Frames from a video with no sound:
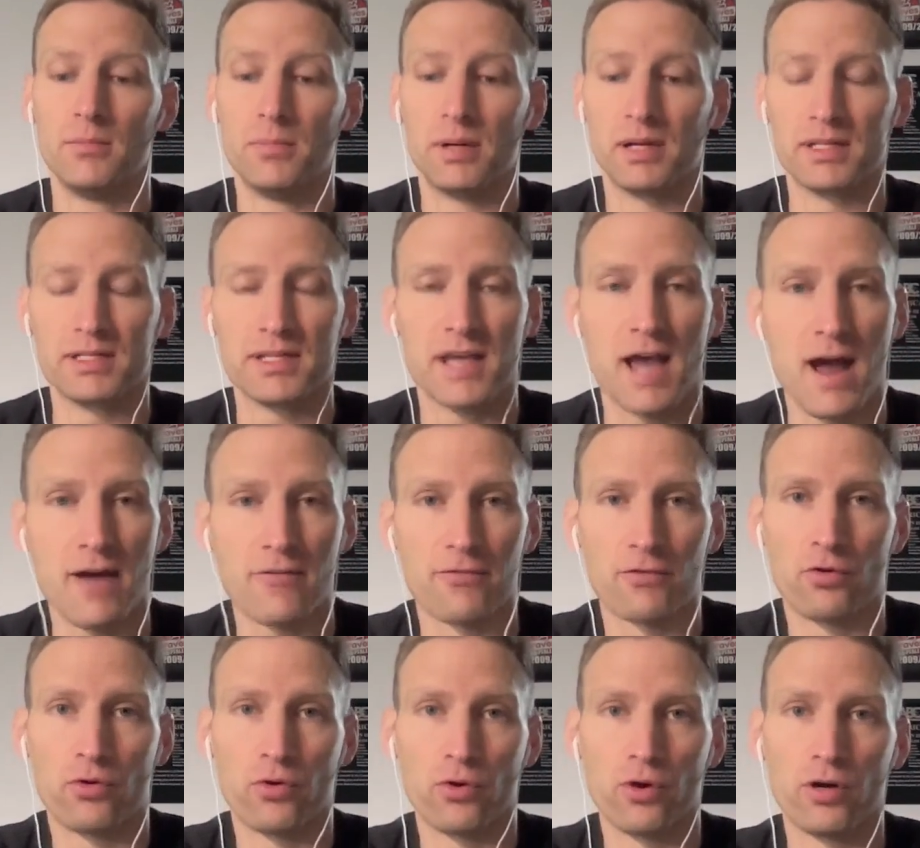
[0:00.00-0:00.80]
but it's
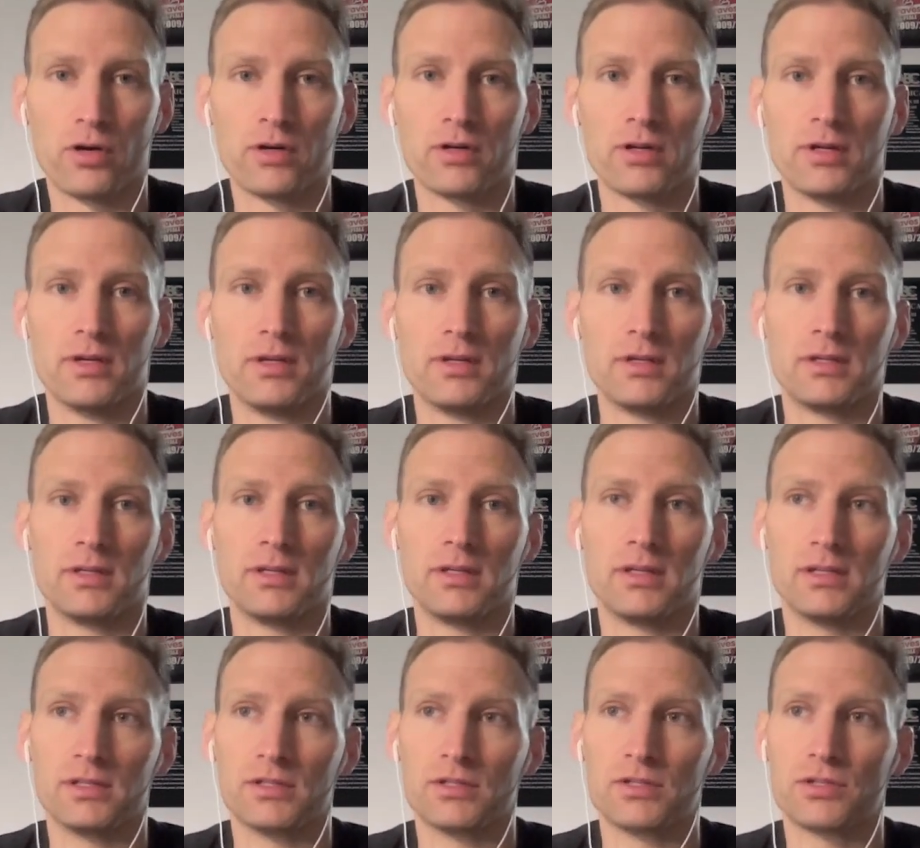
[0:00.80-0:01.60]
half court.
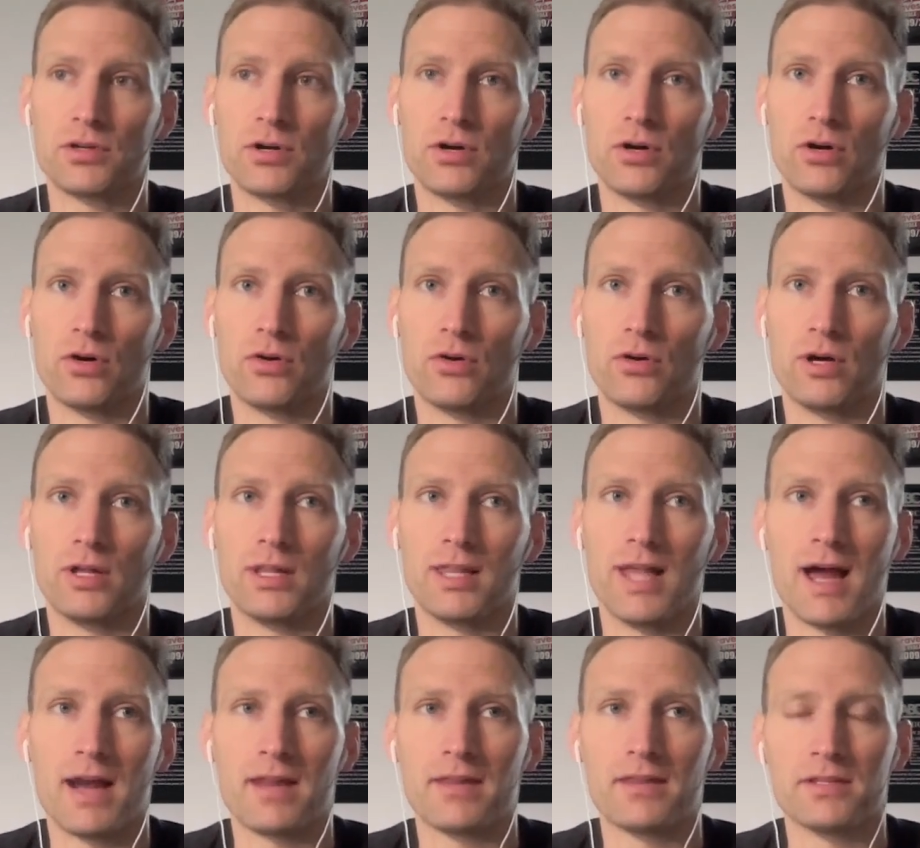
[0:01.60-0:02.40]
And so a
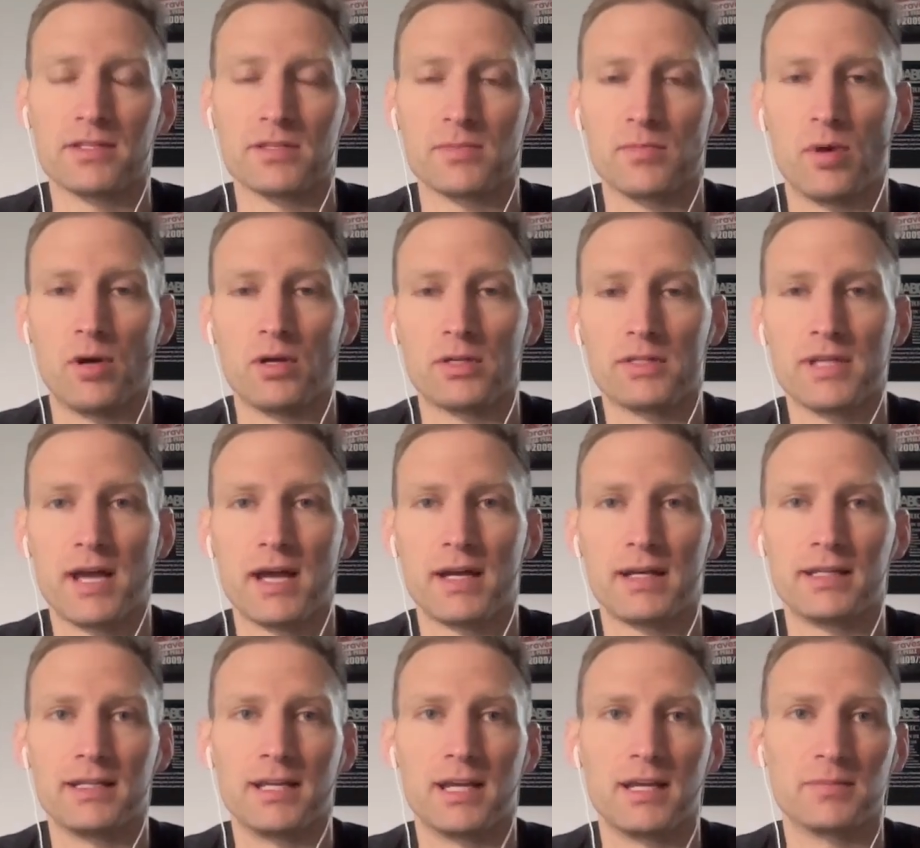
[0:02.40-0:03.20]
lot of the
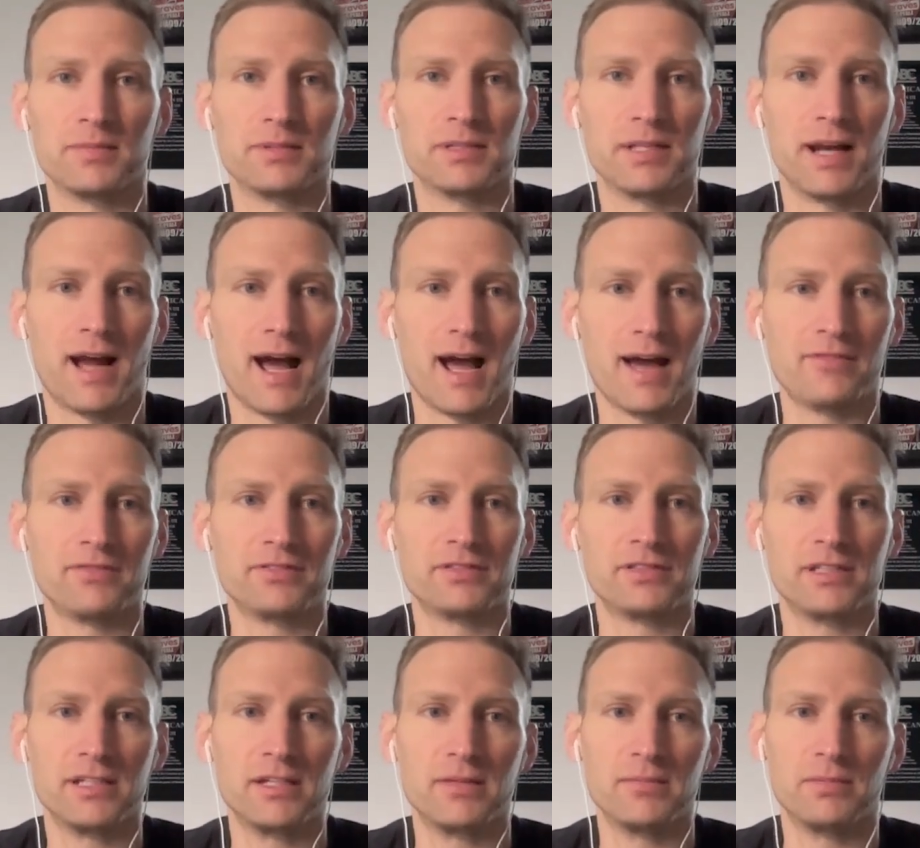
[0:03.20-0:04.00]
small-sided games that I've
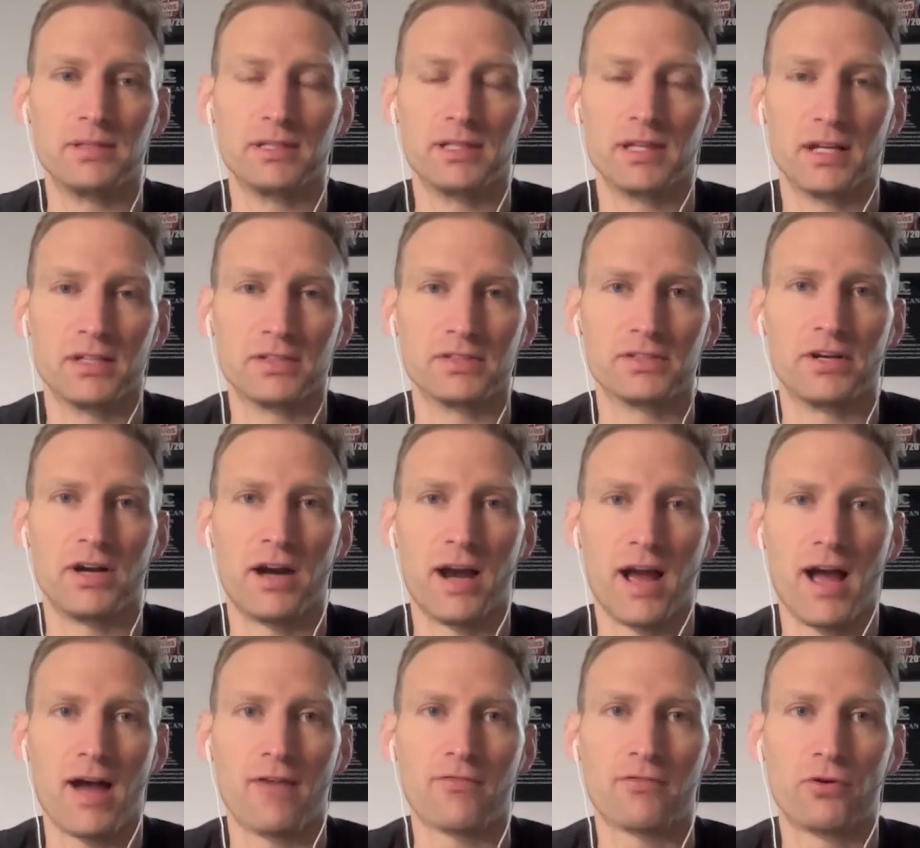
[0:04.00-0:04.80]
seen, because they're
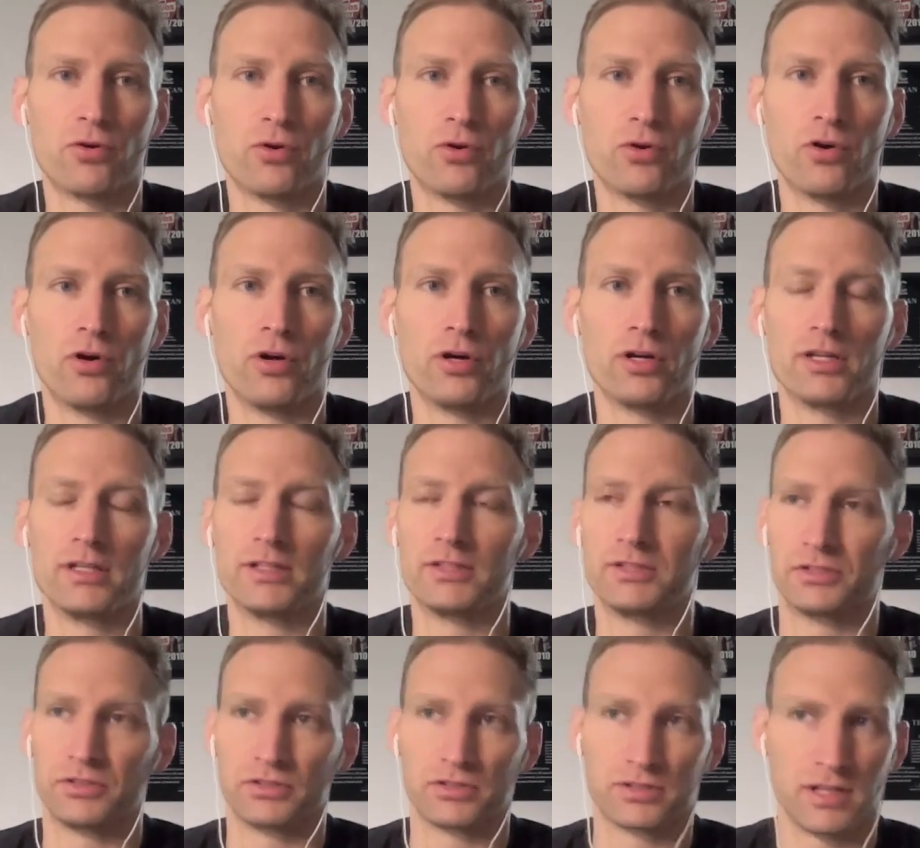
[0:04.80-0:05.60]
half court,
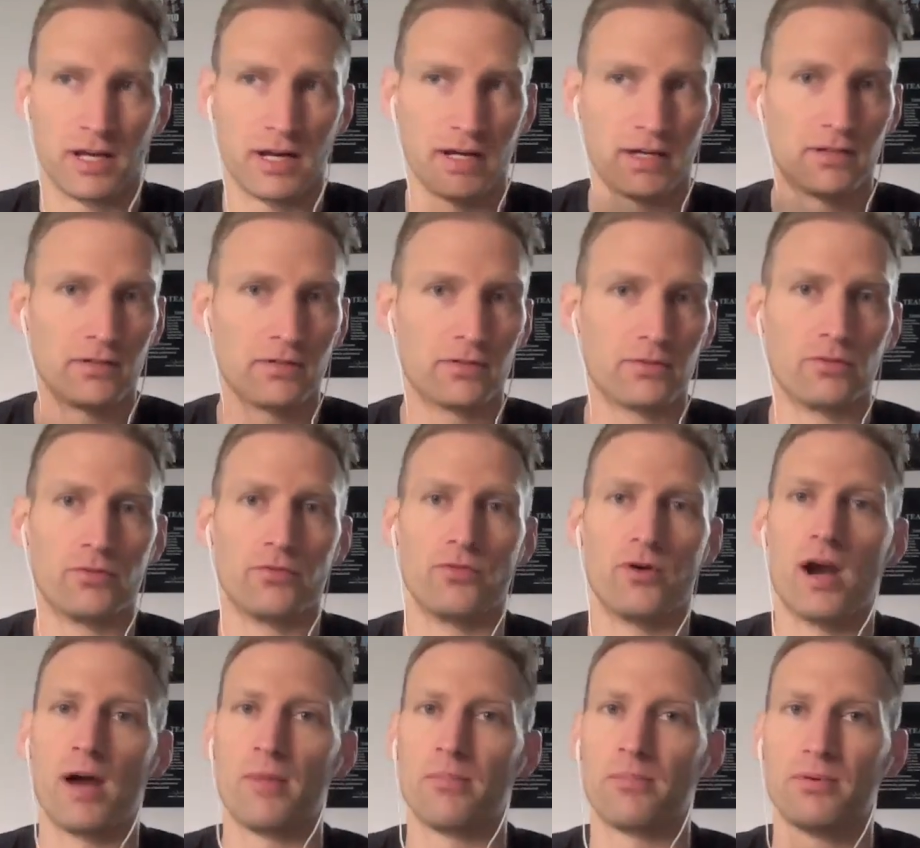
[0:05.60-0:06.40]
it's just like
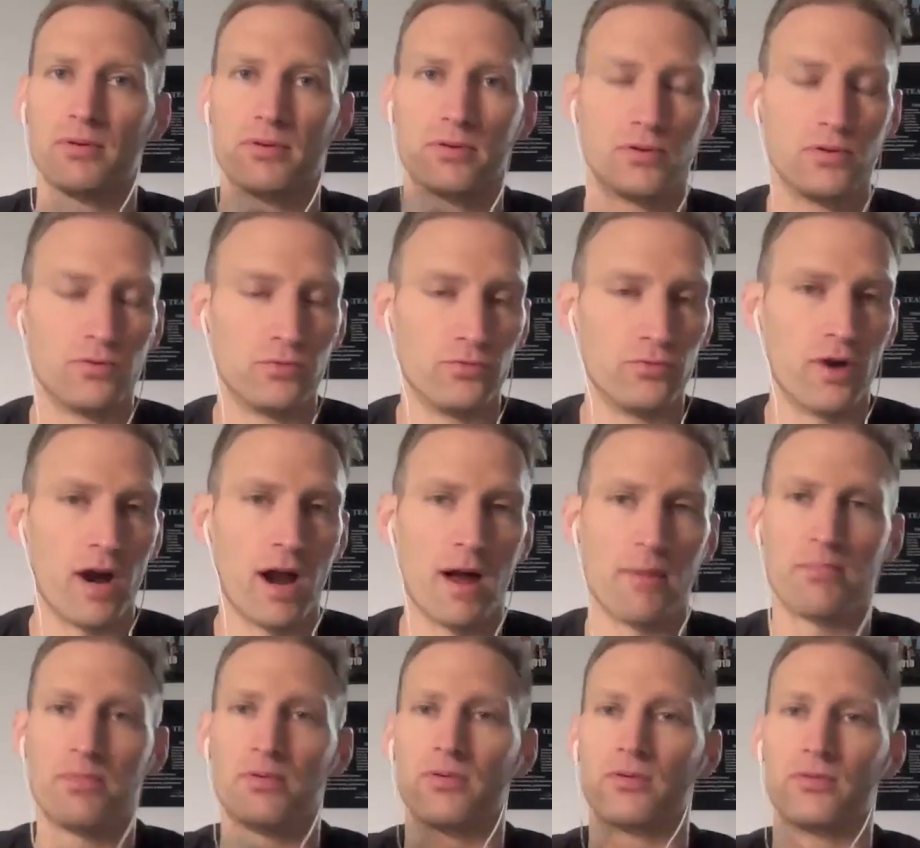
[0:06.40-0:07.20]
rep,
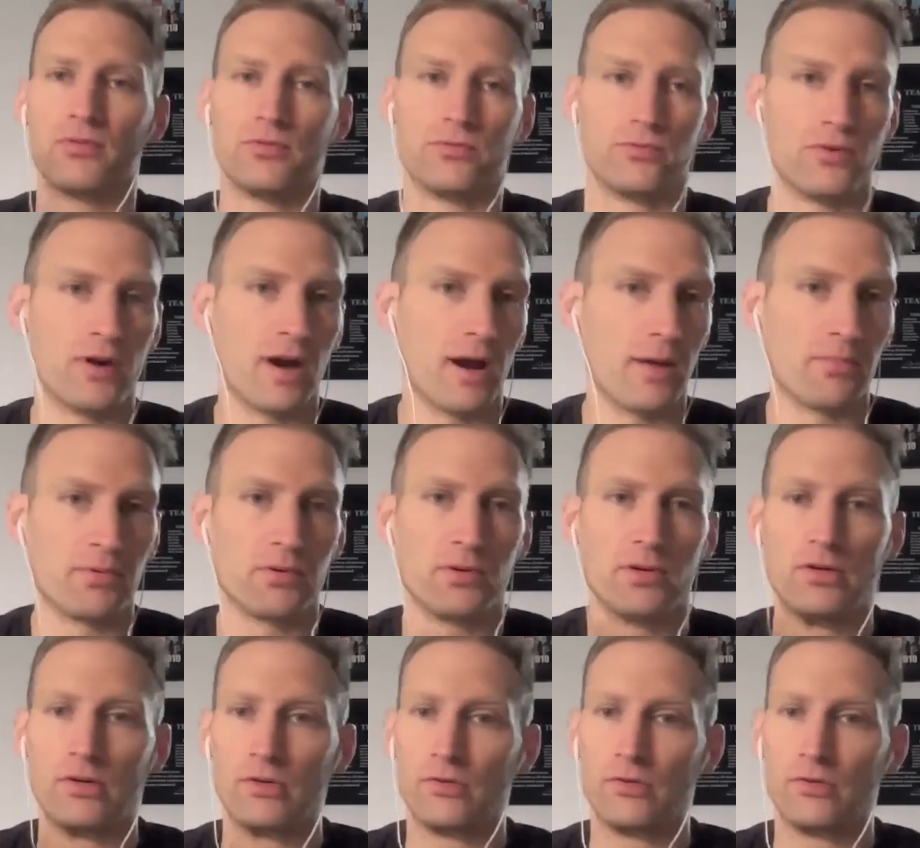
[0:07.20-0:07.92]
rep, rep,